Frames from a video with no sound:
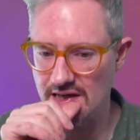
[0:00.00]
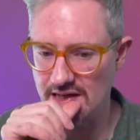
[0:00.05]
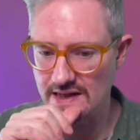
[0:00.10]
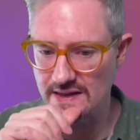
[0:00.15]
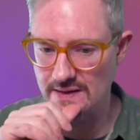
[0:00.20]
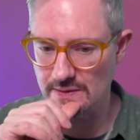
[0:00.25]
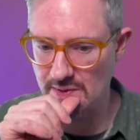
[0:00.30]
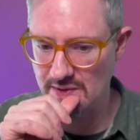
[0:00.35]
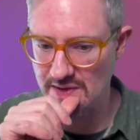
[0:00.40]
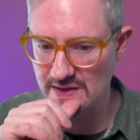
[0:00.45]
and
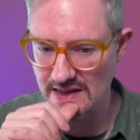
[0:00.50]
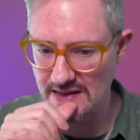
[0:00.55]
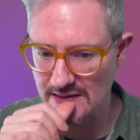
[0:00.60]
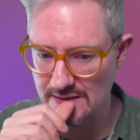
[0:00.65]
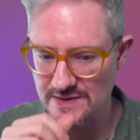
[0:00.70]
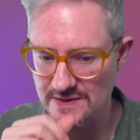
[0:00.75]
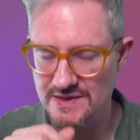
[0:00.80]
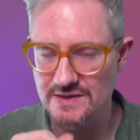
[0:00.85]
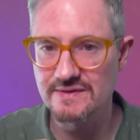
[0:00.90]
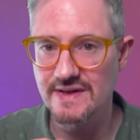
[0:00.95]
I will
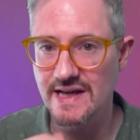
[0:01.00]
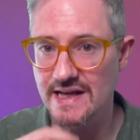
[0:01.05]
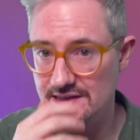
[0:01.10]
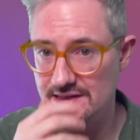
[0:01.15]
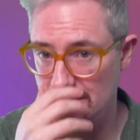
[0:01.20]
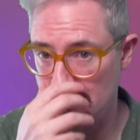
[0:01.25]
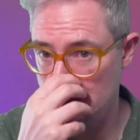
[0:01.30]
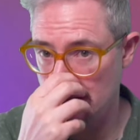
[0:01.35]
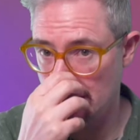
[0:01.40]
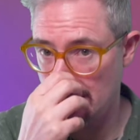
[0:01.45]
sort of
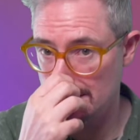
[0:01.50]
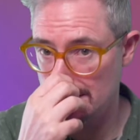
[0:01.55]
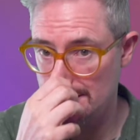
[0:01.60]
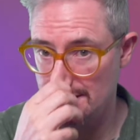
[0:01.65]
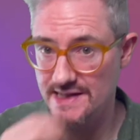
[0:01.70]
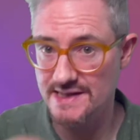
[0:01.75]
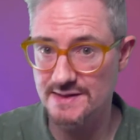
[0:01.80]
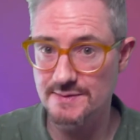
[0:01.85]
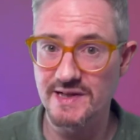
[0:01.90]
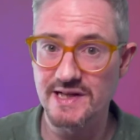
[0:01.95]
get to the
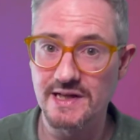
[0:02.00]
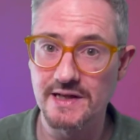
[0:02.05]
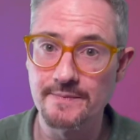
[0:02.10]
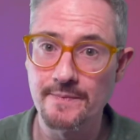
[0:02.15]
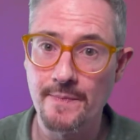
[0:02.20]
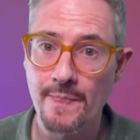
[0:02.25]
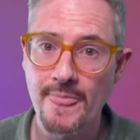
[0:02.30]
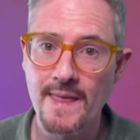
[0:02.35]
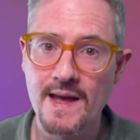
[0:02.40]
chats as we go.